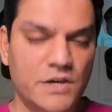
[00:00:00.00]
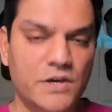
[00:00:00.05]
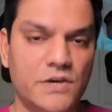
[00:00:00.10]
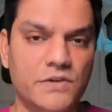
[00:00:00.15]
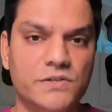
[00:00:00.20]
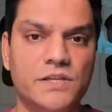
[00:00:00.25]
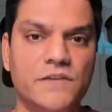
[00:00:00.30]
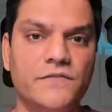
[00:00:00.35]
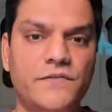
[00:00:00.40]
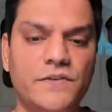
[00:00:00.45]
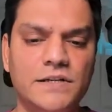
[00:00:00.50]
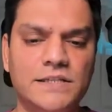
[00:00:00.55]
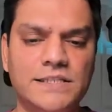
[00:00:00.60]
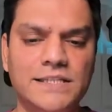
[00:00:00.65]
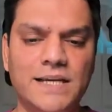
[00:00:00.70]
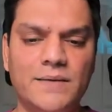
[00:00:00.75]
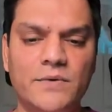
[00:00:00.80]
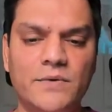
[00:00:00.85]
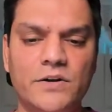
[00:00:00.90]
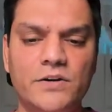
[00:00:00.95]
So the first
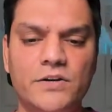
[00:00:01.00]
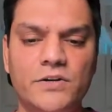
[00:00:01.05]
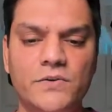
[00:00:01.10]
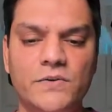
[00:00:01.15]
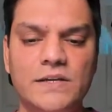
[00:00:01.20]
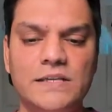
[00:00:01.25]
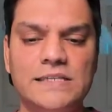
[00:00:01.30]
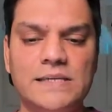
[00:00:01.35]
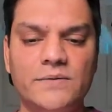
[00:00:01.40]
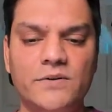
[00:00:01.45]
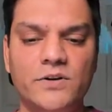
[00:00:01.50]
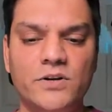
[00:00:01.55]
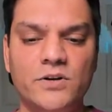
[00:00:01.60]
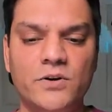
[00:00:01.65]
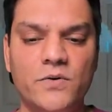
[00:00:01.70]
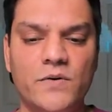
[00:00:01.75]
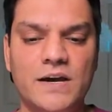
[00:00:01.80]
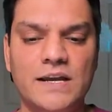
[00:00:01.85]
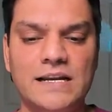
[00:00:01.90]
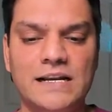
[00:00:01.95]
thing I'm gonna do is I'm gonna
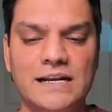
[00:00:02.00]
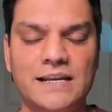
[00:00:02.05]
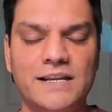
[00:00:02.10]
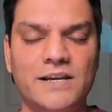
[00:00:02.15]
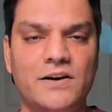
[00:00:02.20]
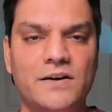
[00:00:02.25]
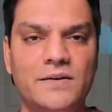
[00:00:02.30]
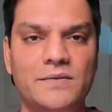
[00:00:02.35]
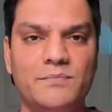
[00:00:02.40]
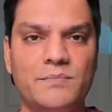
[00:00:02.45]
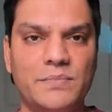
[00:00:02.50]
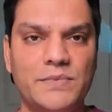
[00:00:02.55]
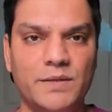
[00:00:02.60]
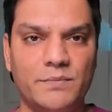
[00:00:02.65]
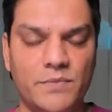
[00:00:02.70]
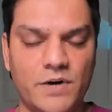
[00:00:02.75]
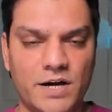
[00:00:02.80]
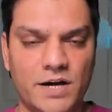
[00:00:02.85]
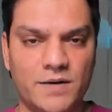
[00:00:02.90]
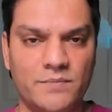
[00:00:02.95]
go ahead and click on the
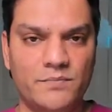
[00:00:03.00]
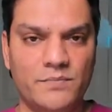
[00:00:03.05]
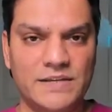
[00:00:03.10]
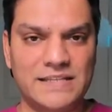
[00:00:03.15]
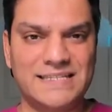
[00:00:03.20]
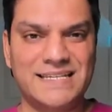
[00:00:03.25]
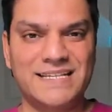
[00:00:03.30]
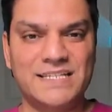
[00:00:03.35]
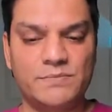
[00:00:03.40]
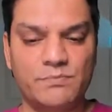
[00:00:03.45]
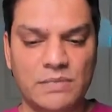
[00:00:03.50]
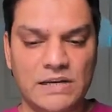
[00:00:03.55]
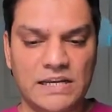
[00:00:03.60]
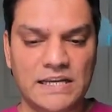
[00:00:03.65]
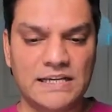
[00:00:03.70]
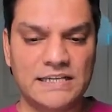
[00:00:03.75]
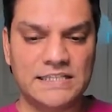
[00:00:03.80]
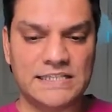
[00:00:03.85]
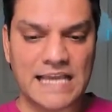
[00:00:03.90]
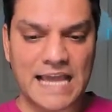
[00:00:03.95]
bottom, it says
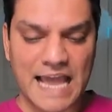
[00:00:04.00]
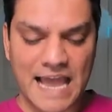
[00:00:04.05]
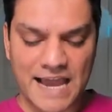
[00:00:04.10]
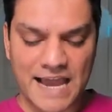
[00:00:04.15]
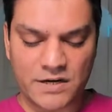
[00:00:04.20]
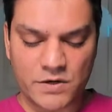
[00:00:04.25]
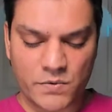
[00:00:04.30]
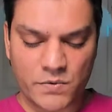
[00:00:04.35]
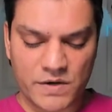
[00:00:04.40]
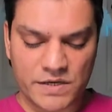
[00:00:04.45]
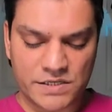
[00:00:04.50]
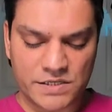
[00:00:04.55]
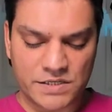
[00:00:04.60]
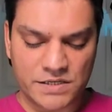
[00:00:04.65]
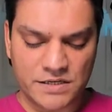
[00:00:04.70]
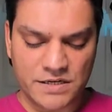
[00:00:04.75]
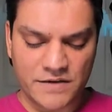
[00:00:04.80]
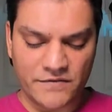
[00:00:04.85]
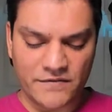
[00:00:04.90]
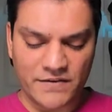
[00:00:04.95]
plus add
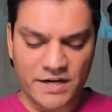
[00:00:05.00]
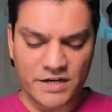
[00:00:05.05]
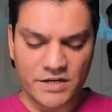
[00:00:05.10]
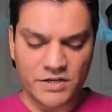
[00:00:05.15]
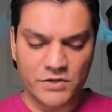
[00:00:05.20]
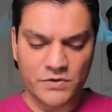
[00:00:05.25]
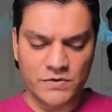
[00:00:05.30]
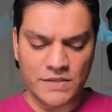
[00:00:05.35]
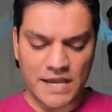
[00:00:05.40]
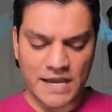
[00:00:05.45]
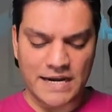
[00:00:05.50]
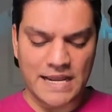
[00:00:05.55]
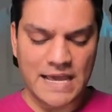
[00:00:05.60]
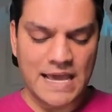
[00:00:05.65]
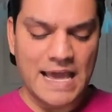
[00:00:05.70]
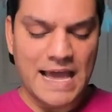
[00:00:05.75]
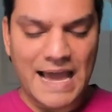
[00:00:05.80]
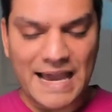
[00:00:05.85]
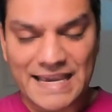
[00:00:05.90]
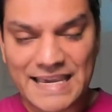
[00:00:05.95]
question. And when I do that,
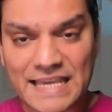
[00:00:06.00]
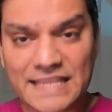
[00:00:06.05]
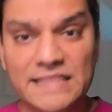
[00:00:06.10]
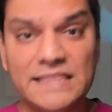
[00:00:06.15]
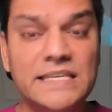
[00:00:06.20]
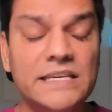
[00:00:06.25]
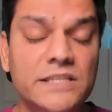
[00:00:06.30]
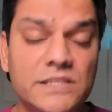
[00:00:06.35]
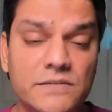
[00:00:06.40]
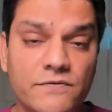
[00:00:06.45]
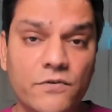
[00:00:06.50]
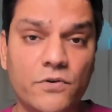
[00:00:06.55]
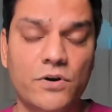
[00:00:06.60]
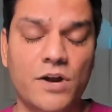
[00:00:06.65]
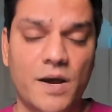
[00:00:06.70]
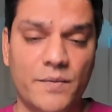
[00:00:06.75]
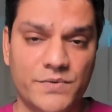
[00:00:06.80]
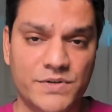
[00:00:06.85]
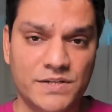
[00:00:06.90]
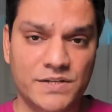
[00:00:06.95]
I get these four
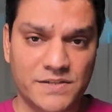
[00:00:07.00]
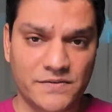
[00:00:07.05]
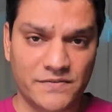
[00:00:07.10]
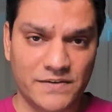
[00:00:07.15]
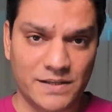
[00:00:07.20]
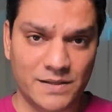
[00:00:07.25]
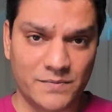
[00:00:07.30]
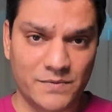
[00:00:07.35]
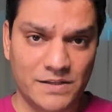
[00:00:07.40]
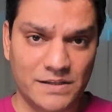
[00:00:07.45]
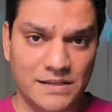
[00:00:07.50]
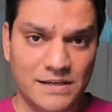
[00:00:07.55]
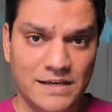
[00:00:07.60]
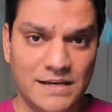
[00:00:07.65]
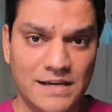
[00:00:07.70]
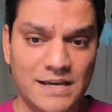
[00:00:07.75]
options available.